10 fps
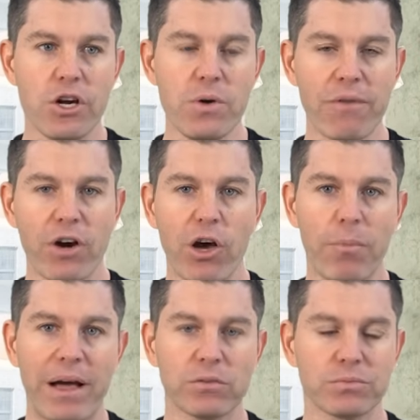you never
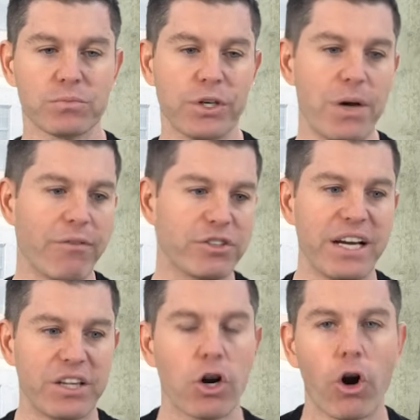help out, you never
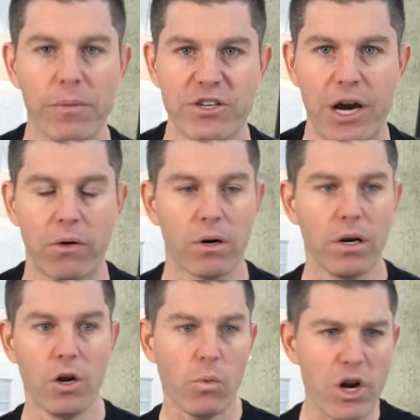take the garbage out.
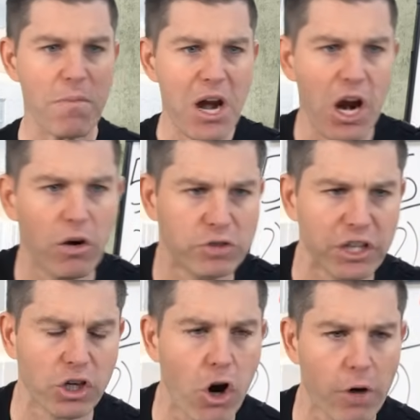What do you mean I don't
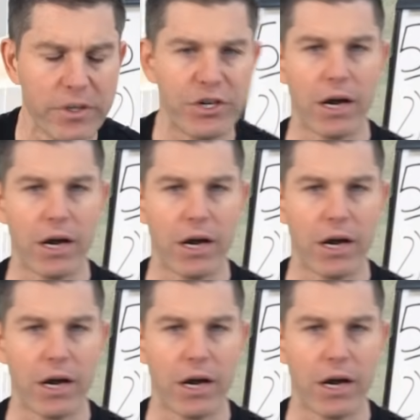take the garbage